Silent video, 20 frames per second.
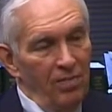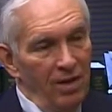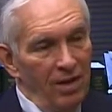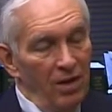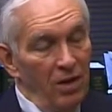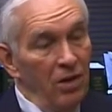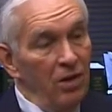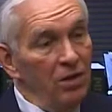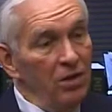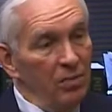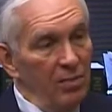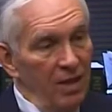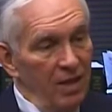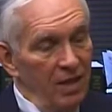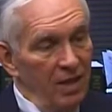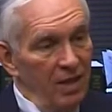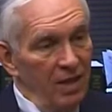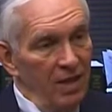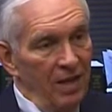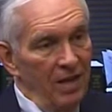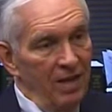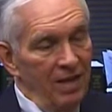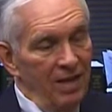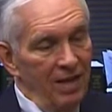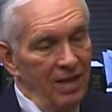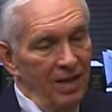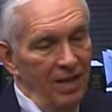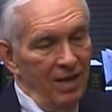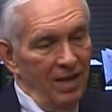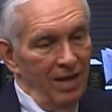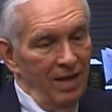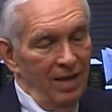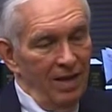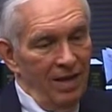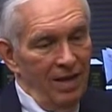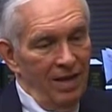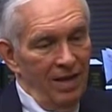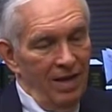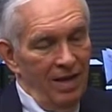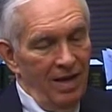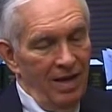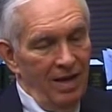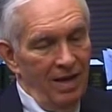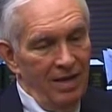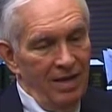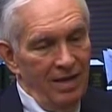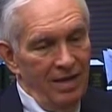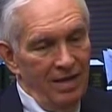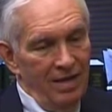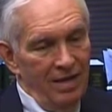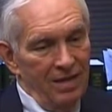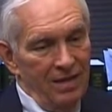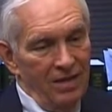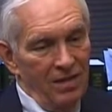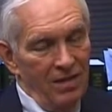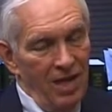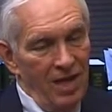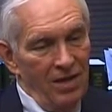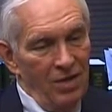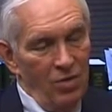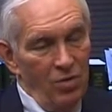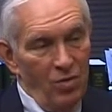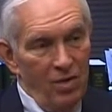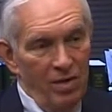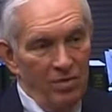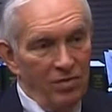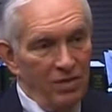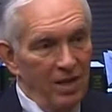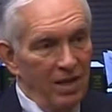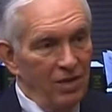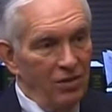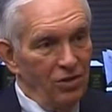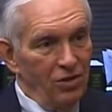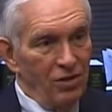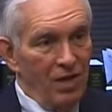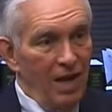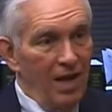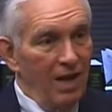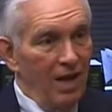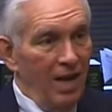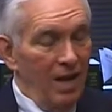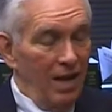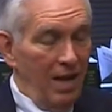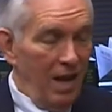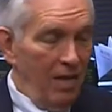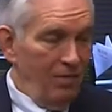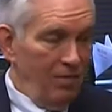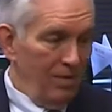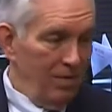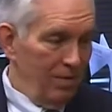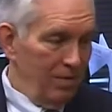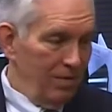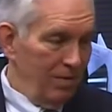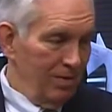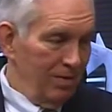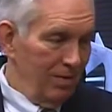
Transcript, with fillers: And ultimately then, I had the sad duty of saying, just having